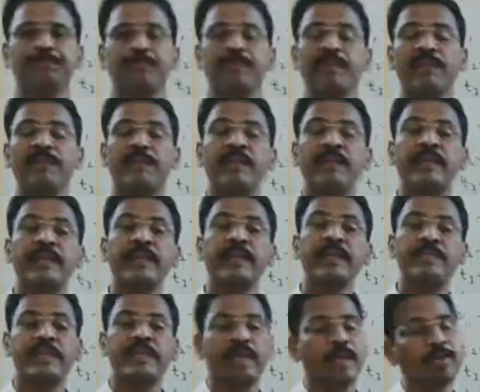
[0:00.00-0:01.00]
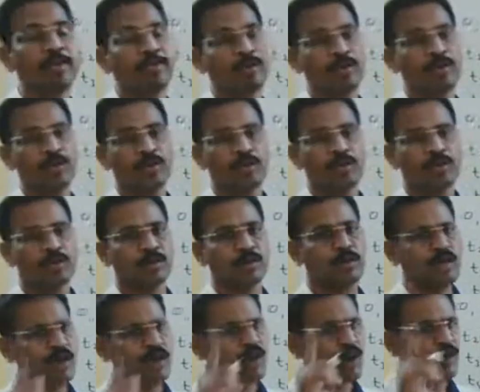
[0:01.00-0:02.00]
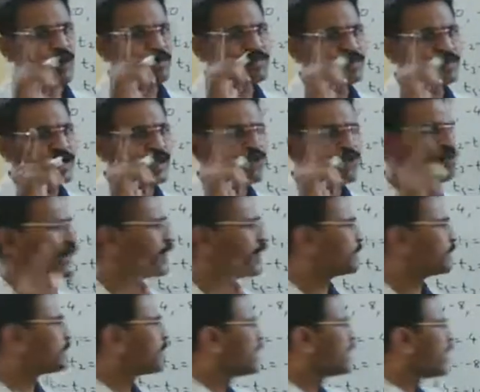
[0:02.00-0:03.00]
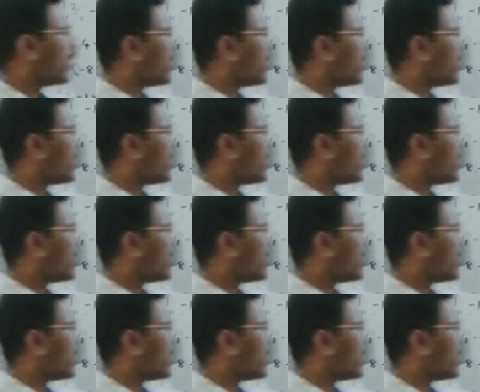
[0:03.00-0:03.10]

whether it is AP or not. Observe here,